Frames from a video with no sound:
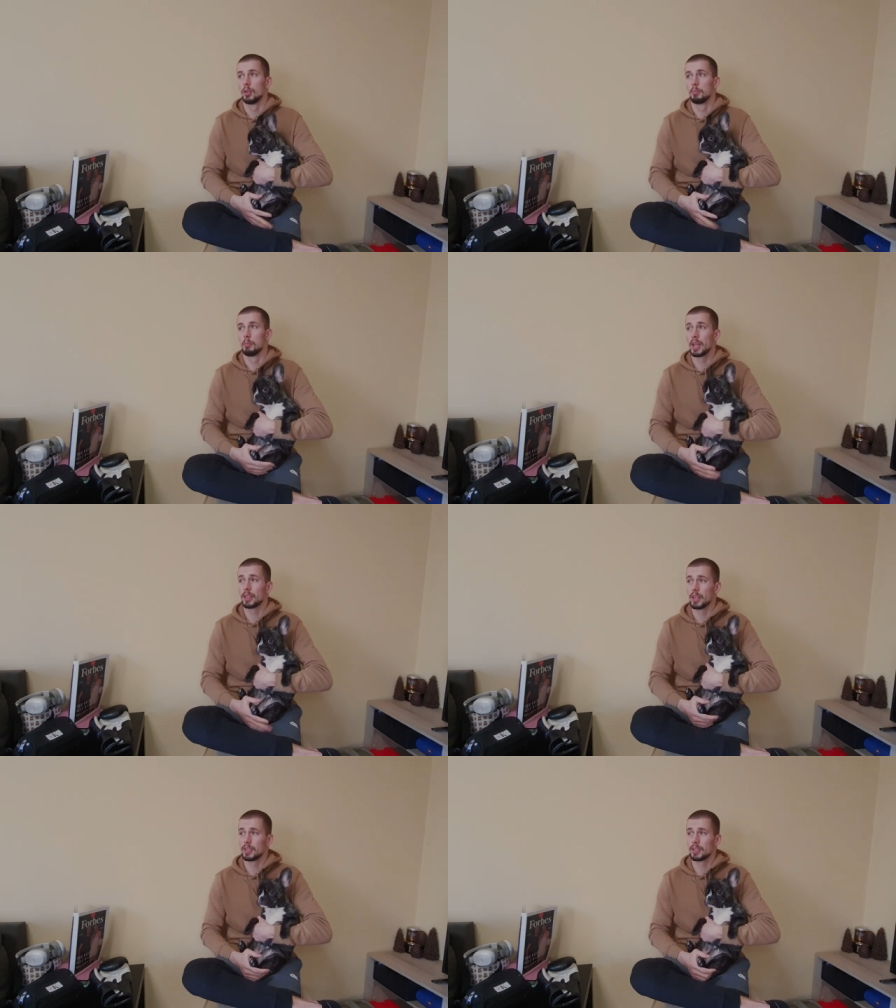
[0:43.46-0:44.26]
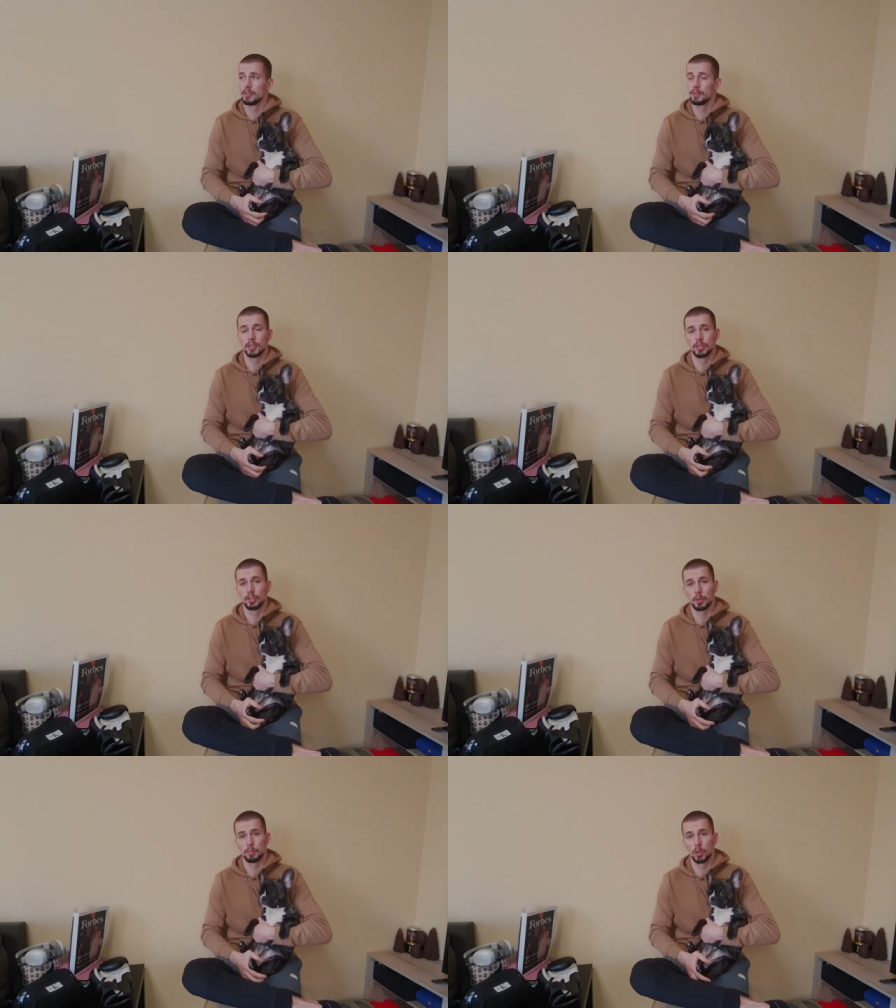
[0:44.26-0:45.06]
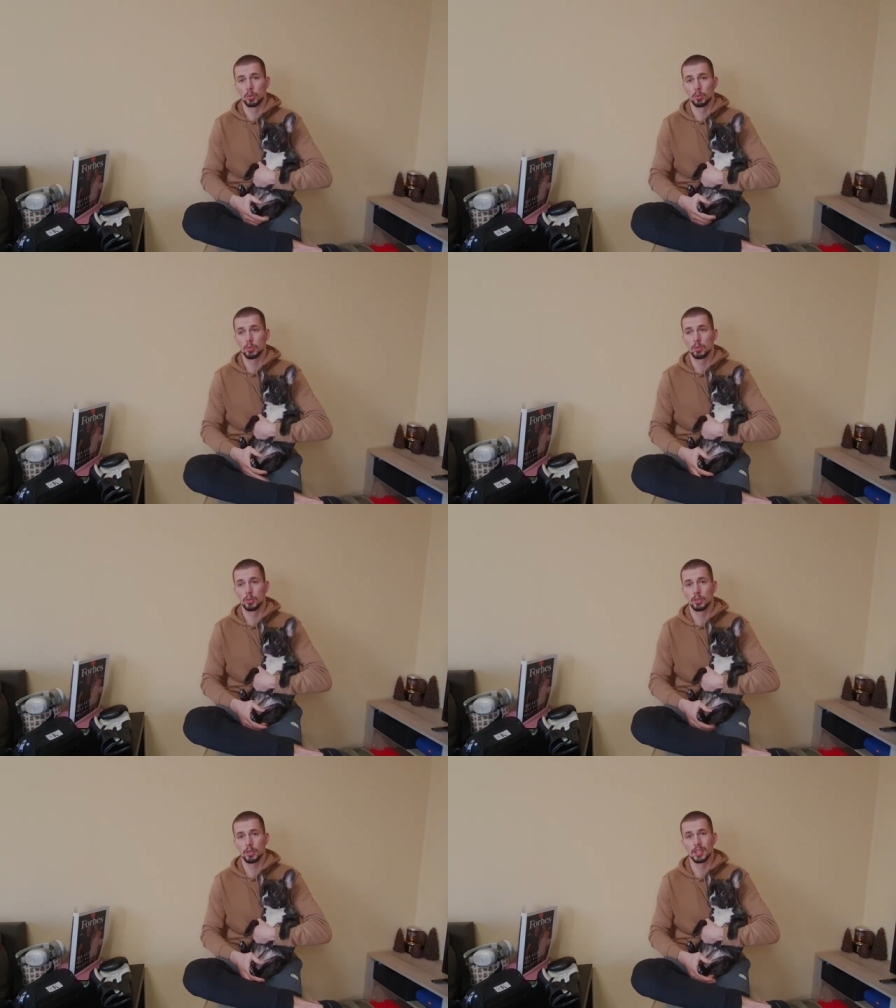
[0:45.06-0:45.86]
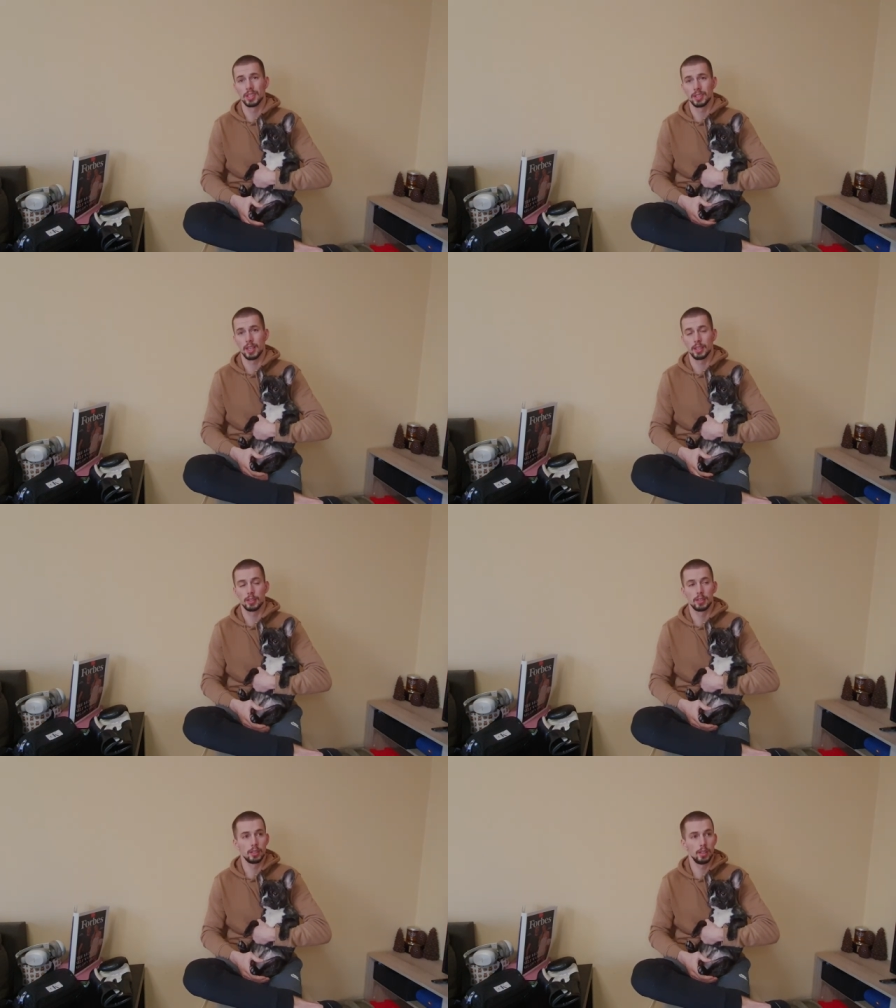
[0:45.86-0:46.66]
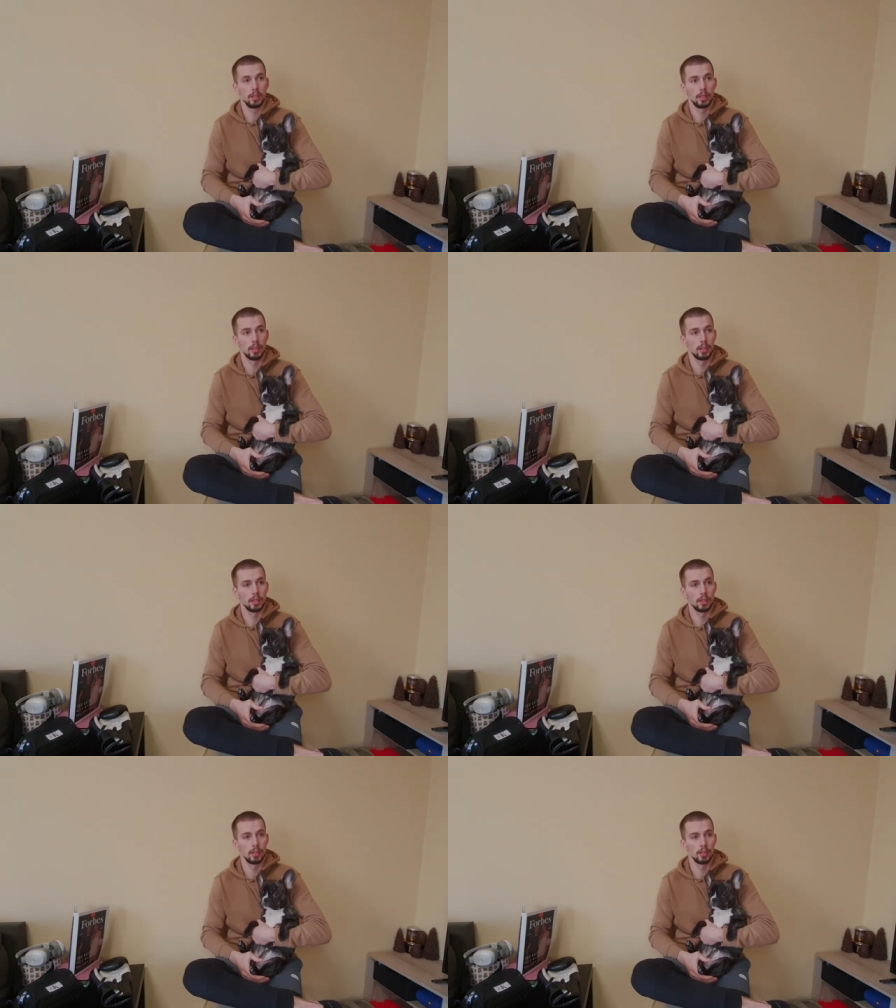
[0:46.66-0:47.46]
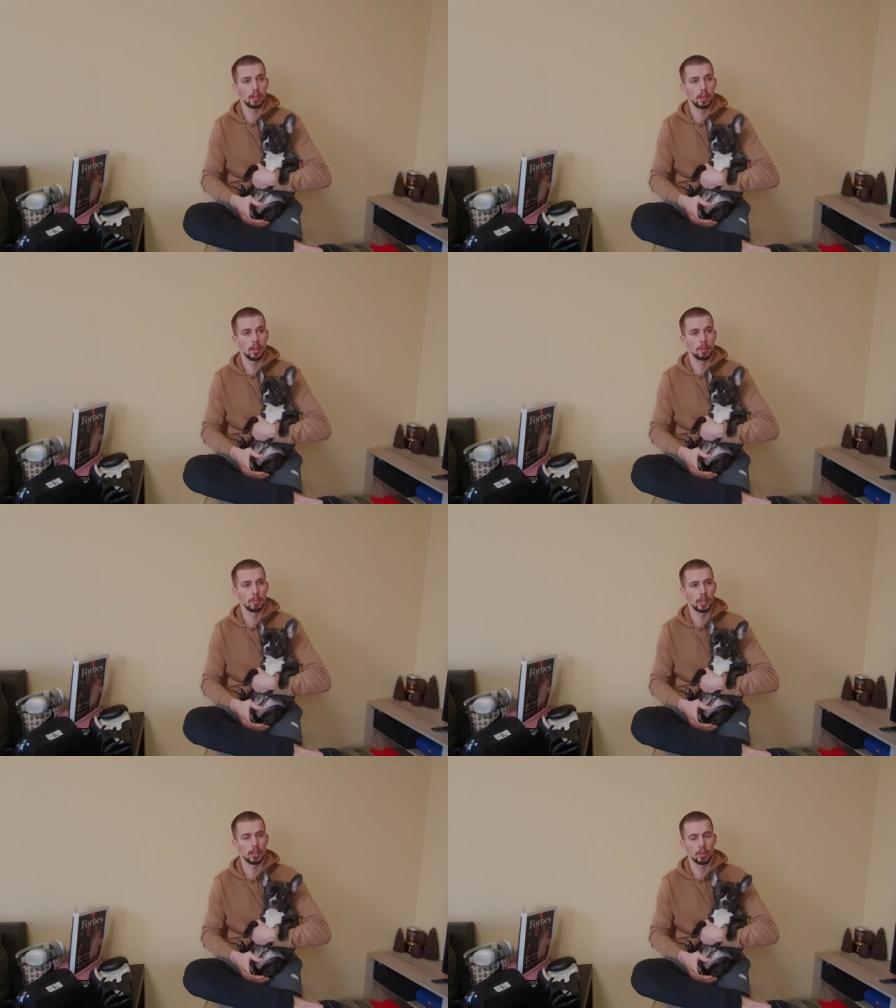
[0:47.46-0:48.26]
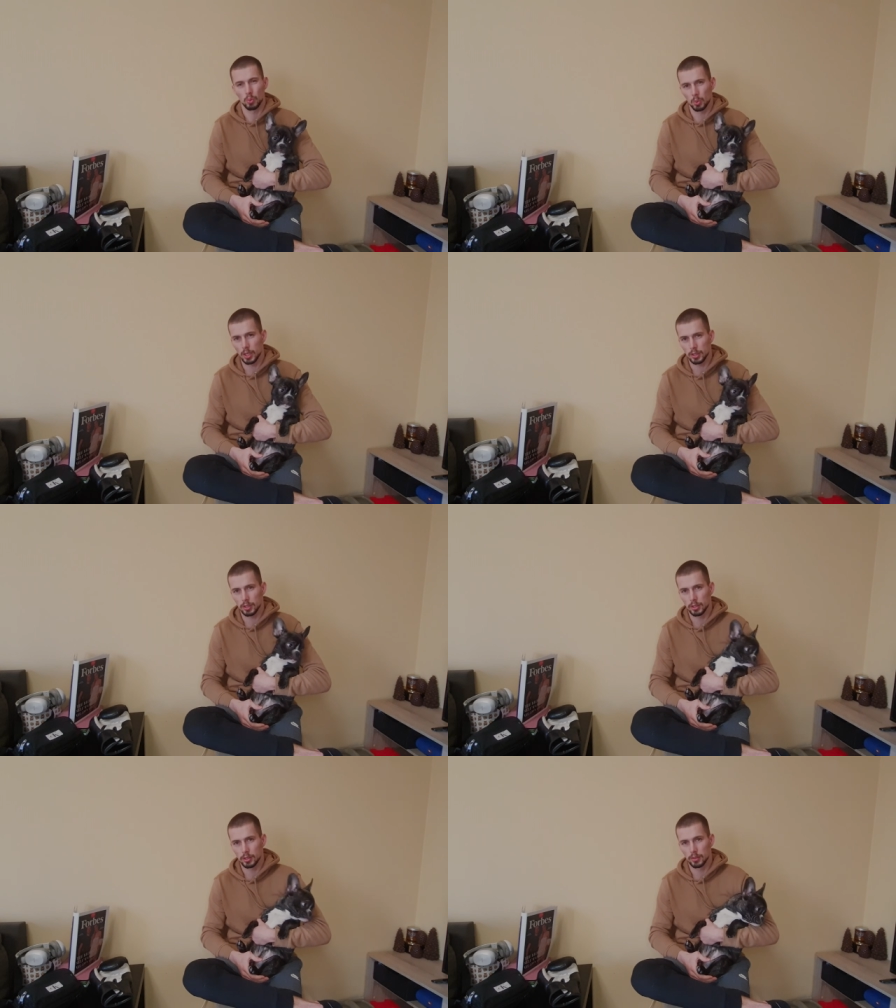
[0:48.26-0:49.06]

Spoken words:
Mike Tyson vs. Jake Paul is set. And I'm like, what?